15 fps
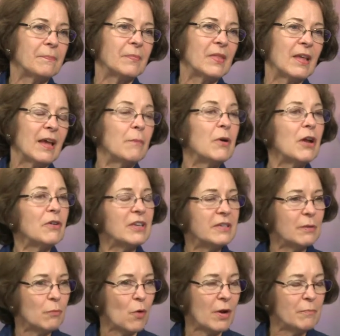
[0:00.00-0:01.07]
and we only
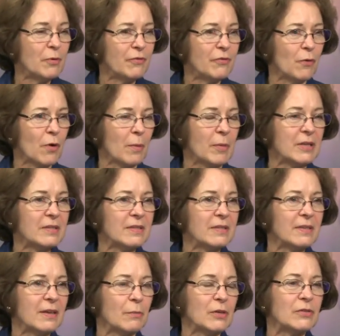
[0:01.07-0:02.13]
did one performance.
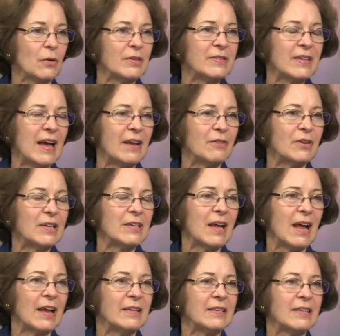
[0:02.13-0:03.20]
It was on Saturday
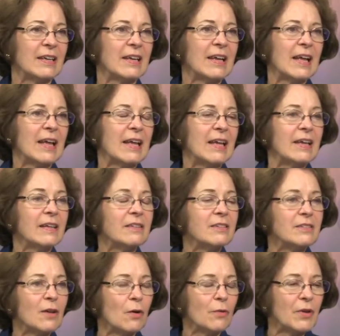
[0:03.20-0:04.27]
night. It
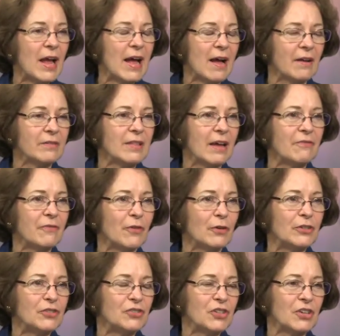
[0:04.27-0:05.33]
sold out that
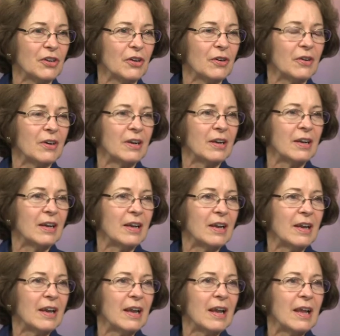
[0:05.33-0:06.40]
first year.
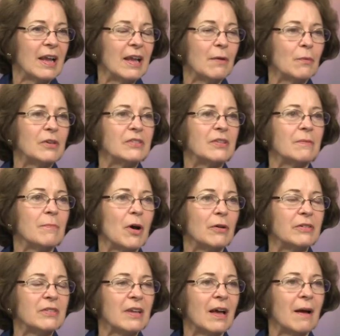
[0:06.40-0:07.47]
It was the
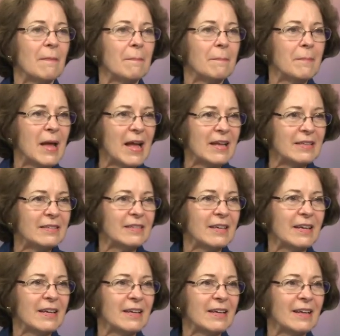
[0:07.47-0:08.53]
most
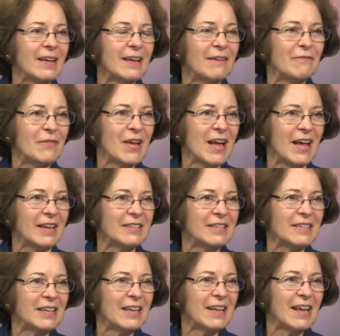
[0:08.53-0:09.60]
amazing
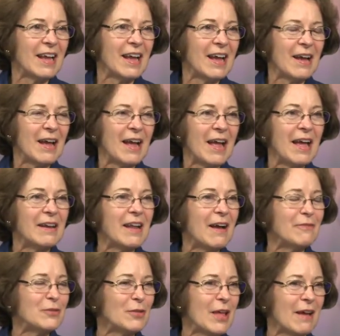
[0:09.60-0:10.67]
event. And
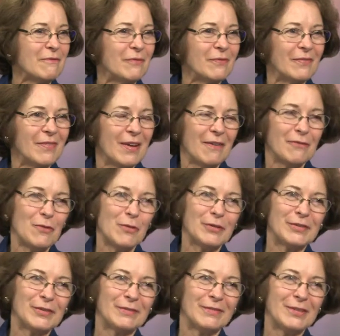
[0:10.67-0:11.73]
after that, of
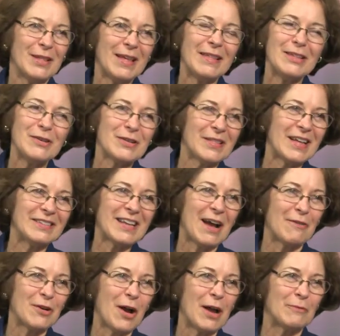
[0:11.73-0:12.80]
course, you know, that's
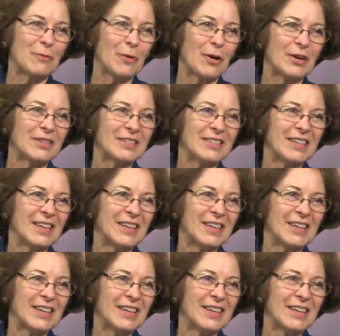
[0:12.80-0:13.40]
how God works.